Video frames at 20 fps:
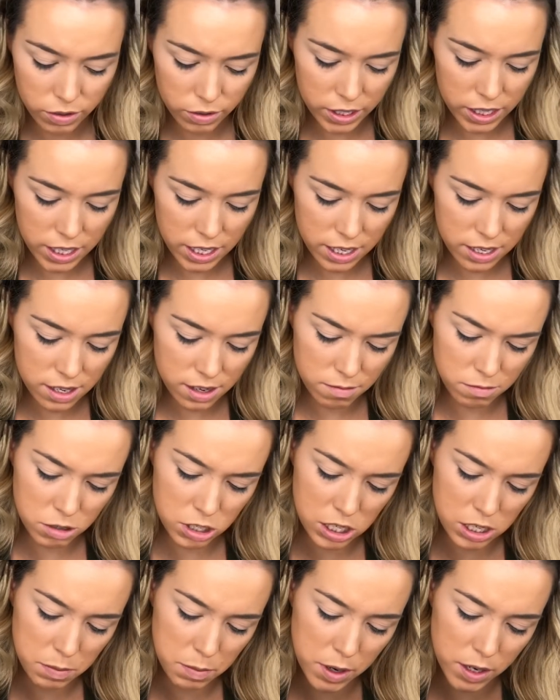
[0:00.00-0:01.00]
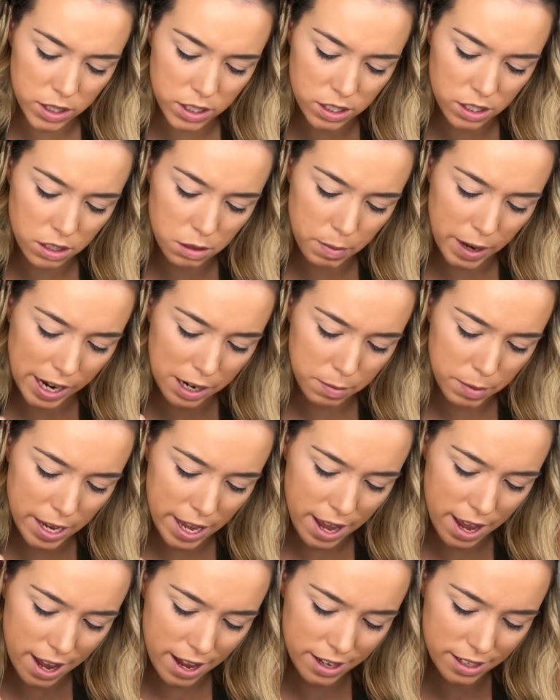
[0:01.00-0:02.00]
With this, I'm just going to put this on the back of my
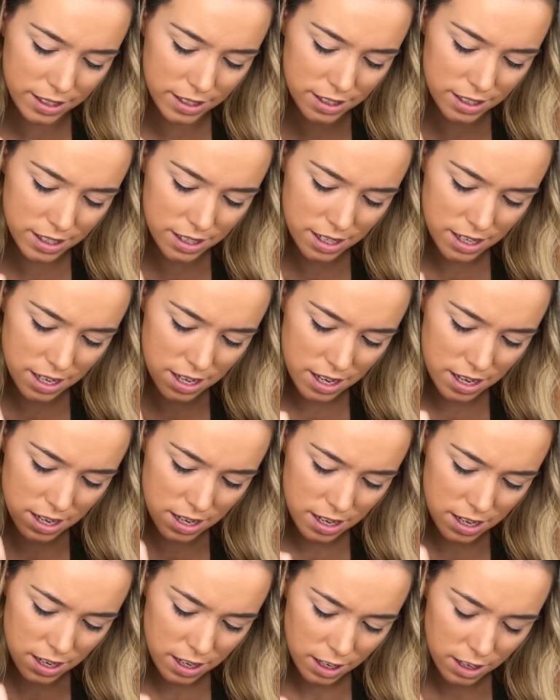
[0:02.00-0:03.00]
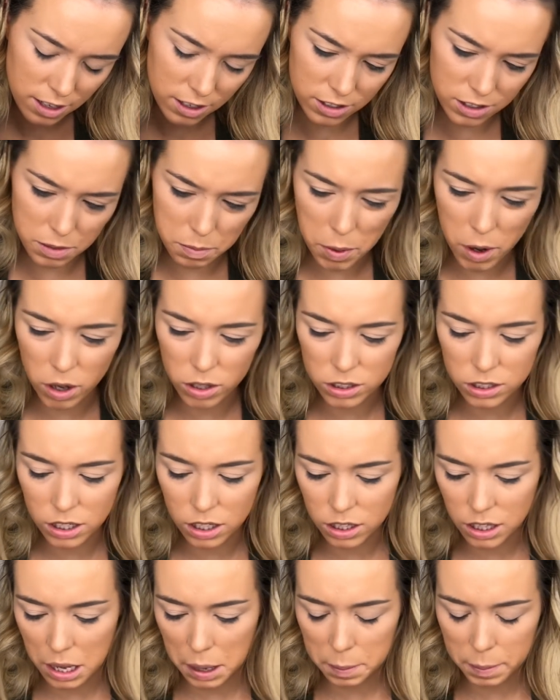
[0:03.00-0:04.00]
hand because the pot's
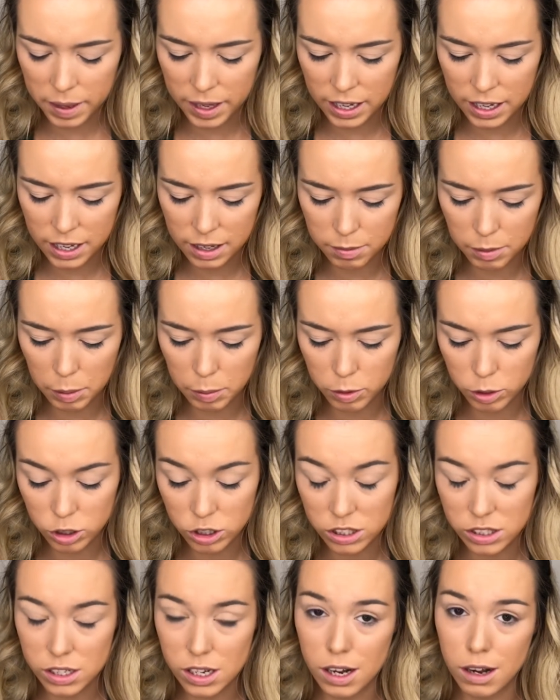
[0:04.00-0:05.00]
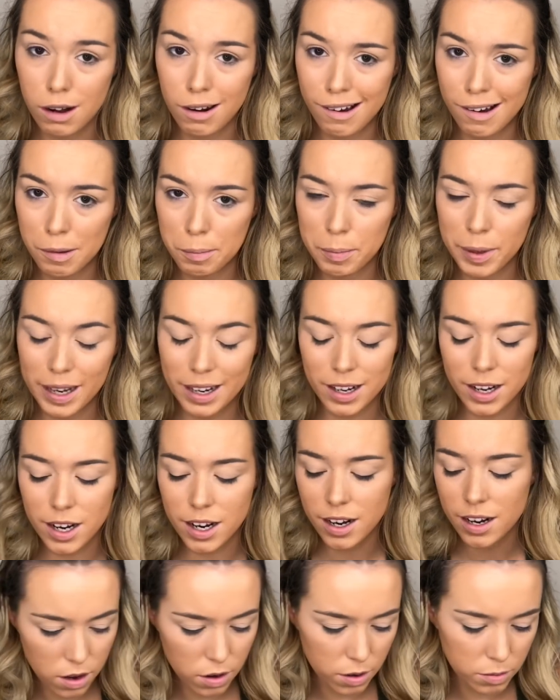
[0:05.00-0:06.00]
not that big and my brush is a lot
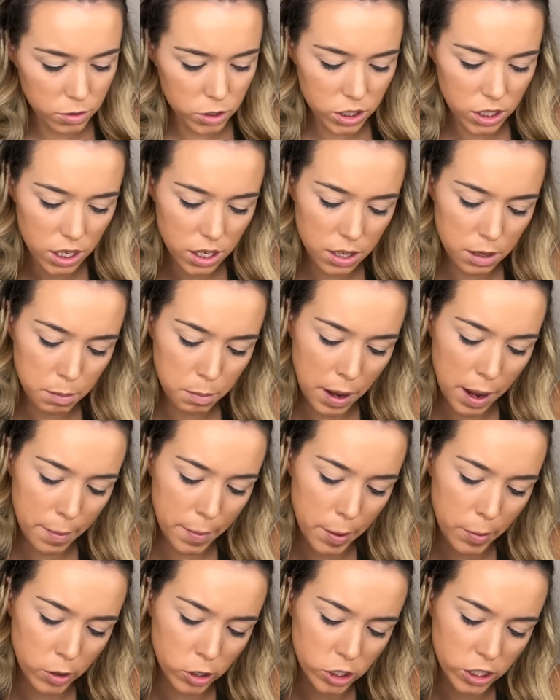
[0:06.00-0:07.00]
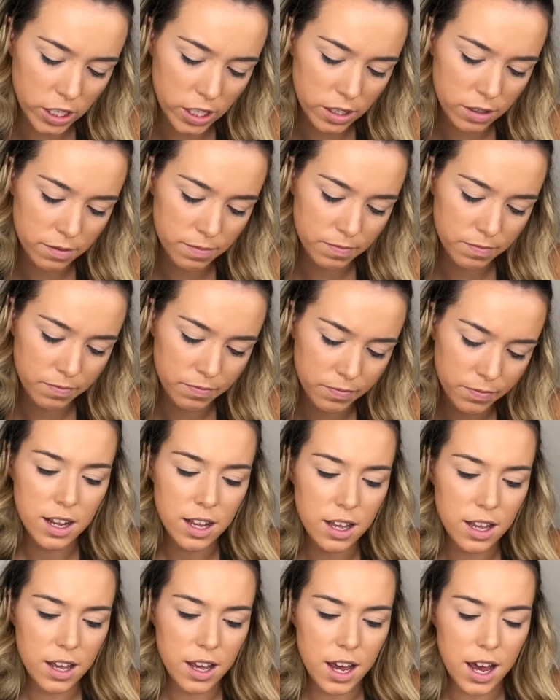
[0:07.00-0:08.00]
bigger. So I'm just going to pat my brush in
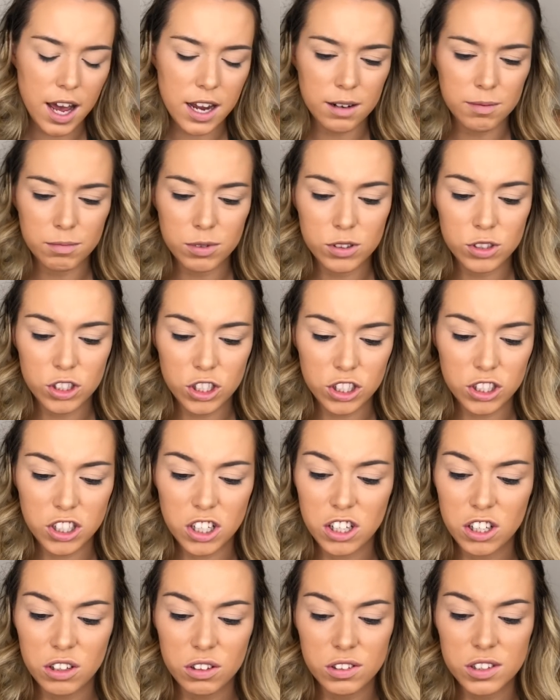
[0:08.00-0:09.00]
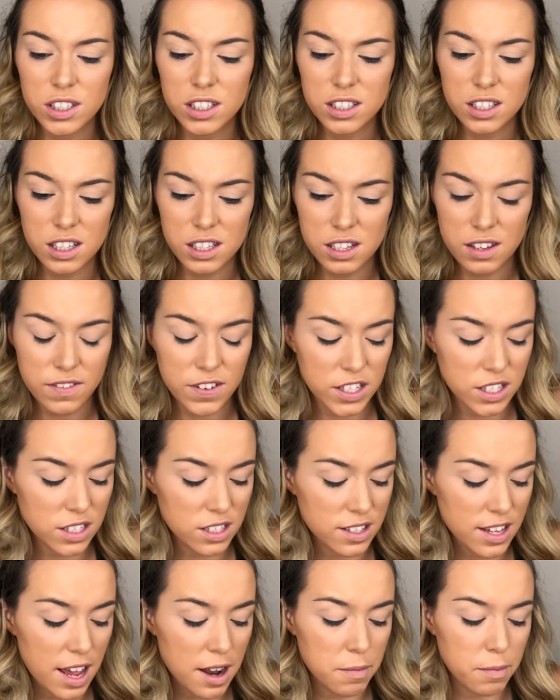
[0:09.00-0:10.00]
and I'm just going to use this as if it's a
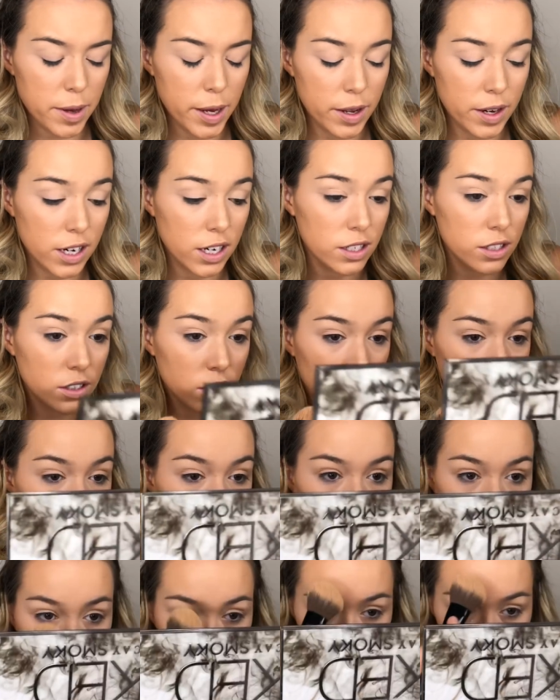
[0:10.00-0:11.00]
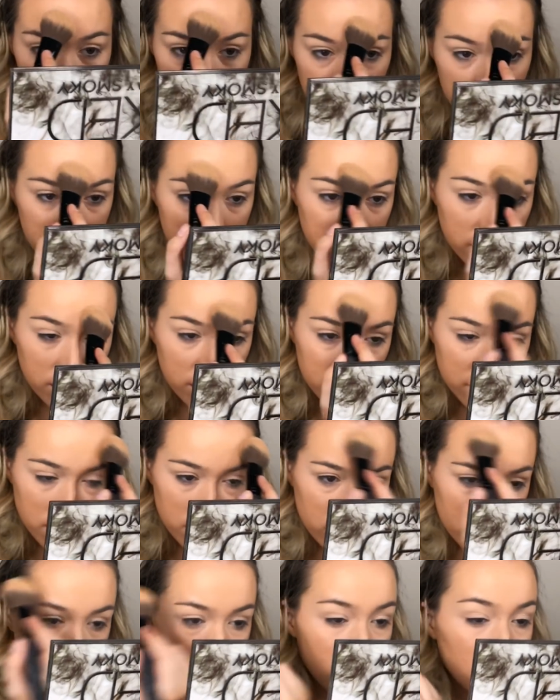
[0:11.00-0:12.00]
setting powder. So I will put it in my
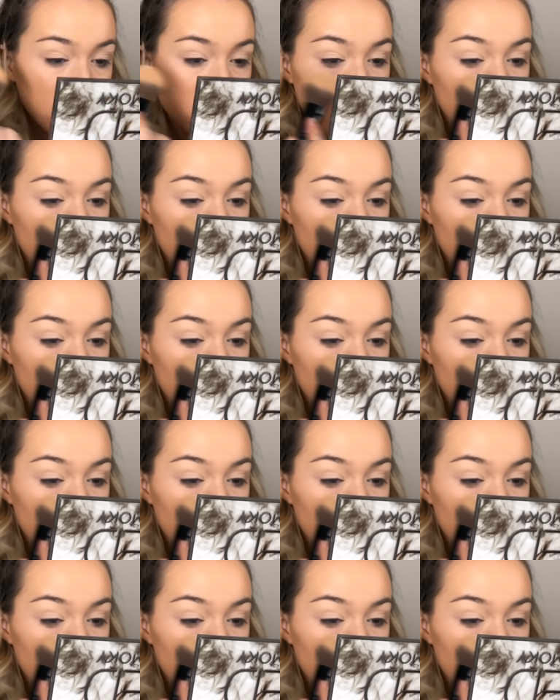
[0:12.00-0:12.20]
T-zone,